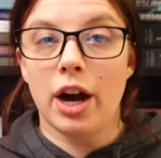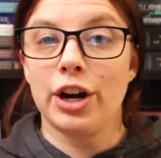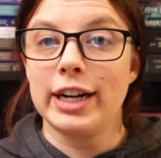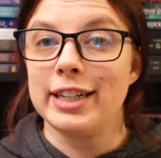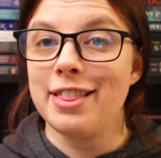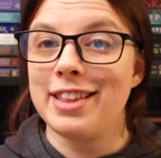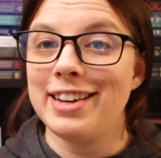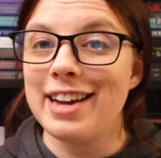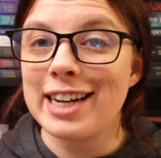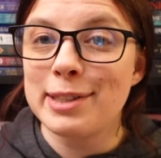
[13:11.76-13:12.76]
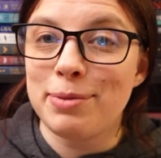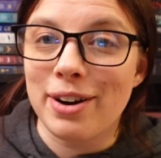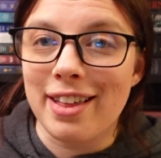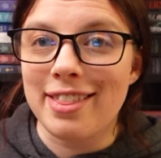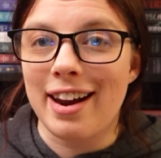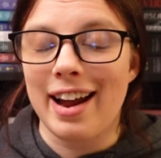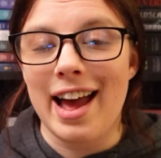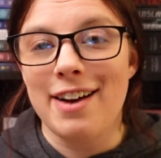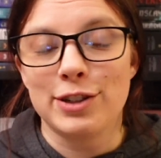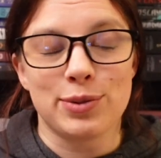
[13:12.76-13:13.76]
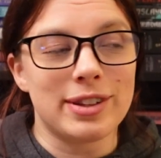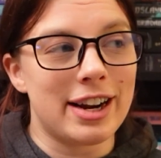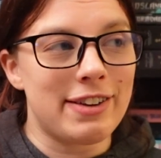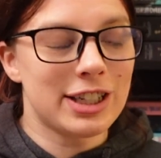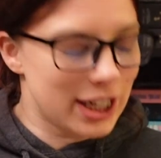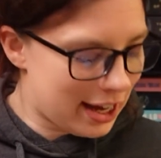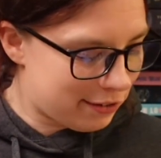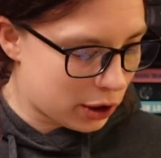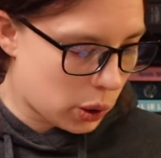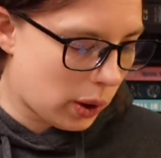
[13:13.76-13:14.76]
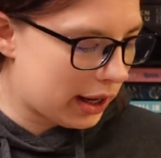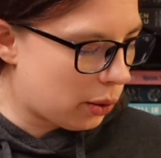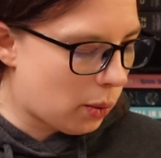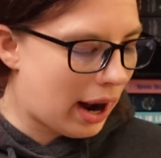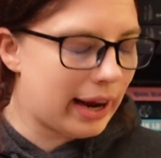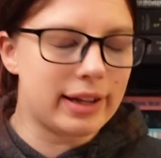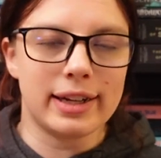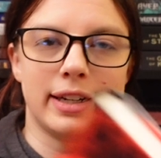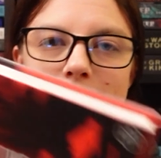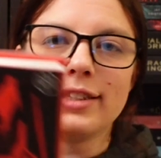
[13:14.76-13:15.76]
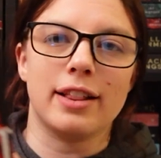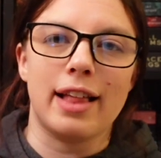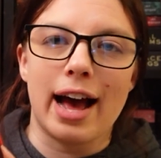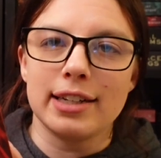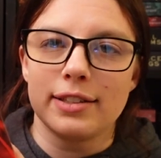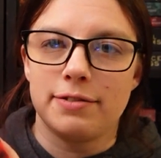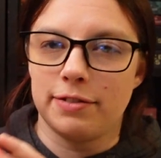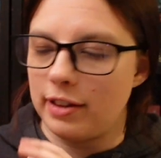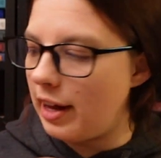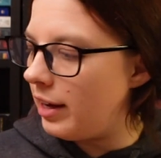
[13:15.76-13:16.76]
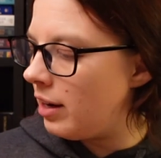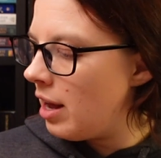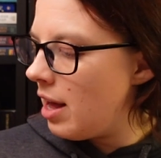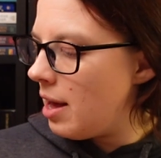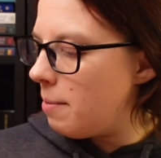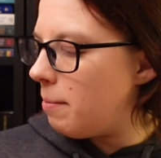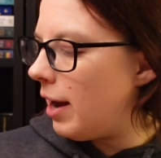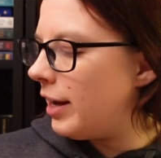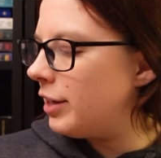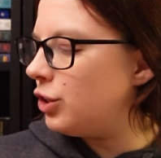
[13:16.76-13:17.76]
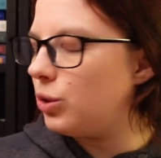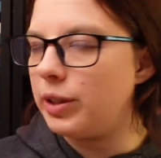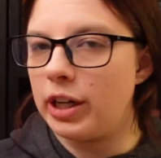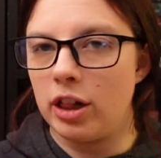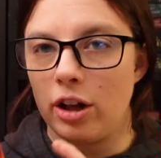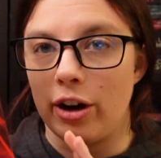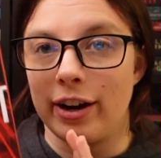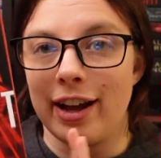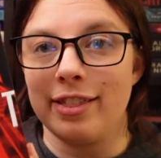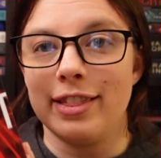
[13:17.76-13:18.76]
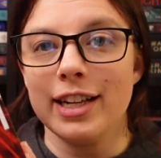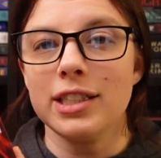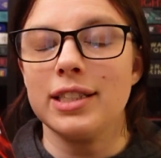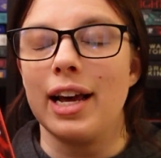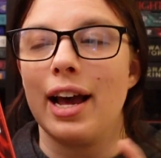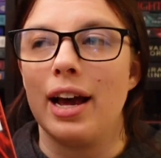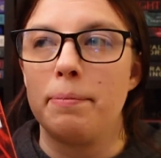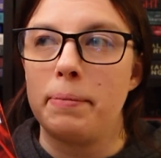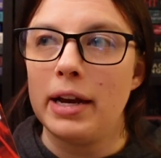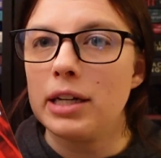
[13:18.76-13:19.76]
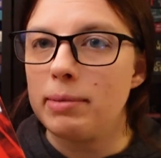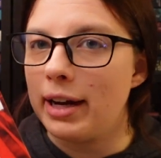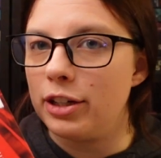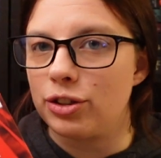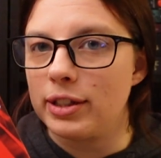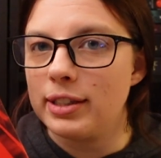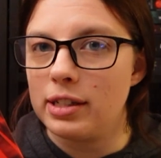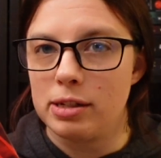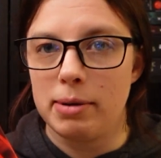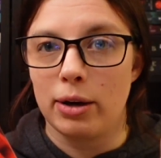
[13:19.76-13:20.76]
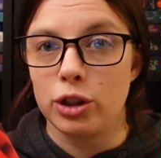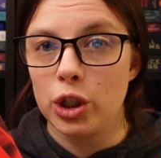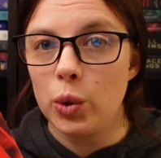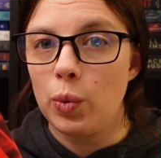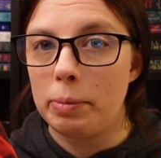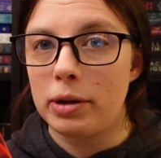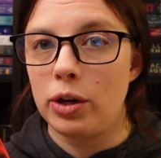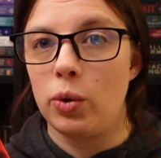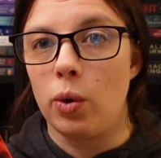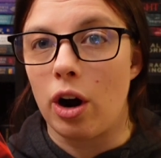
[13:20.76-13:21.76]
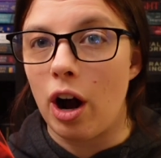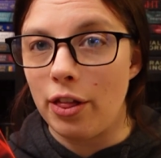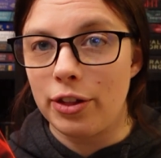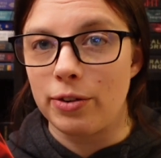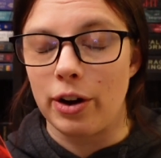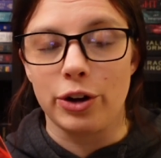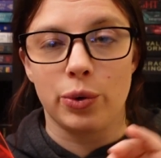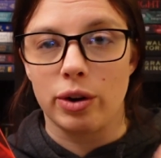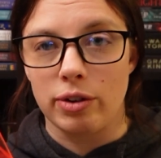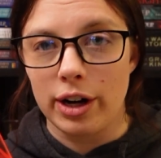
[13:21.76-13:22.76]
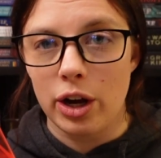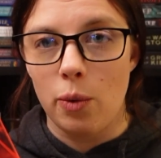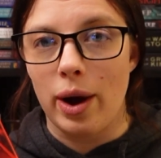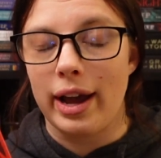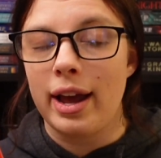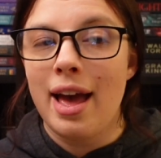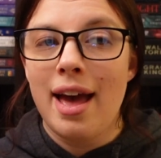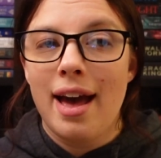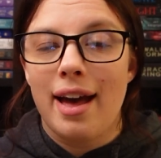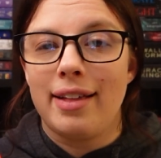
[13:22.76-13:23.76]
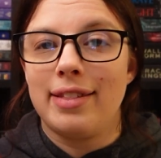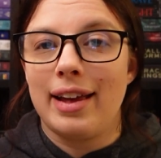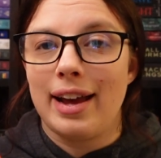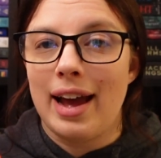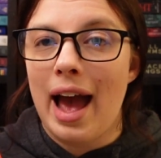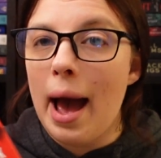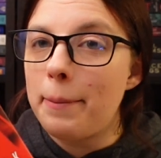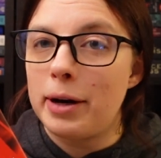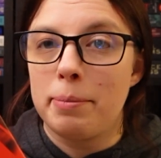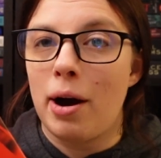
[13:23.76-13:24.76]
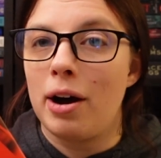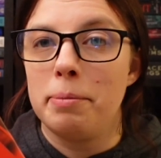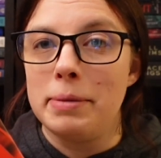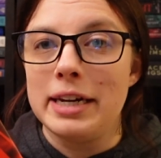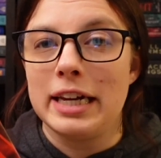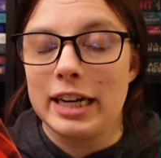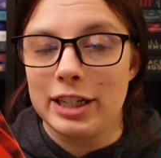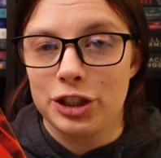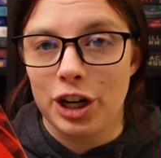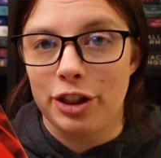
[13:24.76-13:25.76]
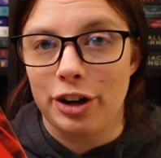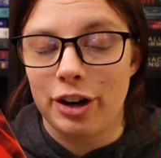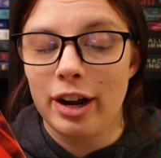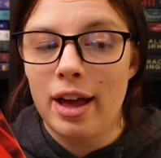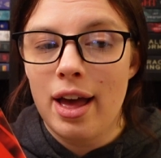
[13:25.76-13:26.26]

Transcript: All right, the next book that I have is one that I've actually had for quite a while, and it's The Last Flight by Julie Clark. And this piqued my interest. It's about two women who are on the run, who are running away, and they happen upon meeting each other